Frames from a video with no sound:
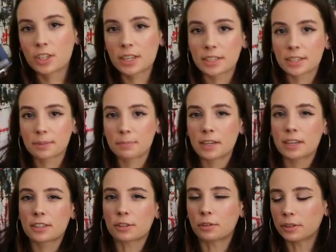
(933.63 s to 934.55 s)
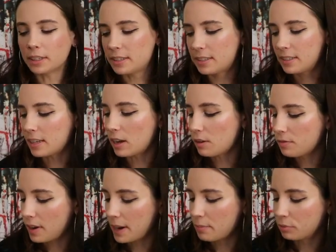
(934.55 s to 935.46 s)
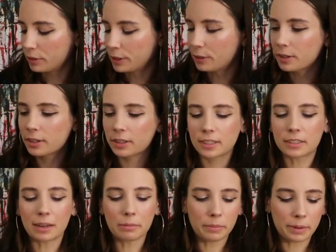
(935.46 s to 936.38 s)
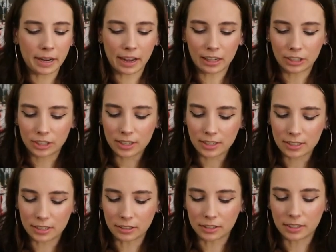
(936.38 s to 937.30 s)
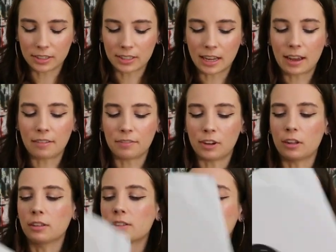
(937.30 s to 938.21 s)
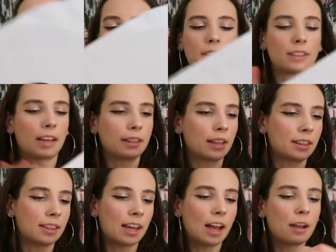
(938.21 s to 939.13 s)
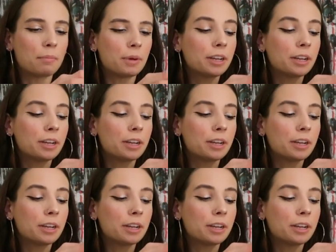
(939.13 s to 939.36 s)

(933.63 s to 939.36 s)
Jesus Peace, Only Self. I pre-ordered this album and I actually still to this day have not listened to it that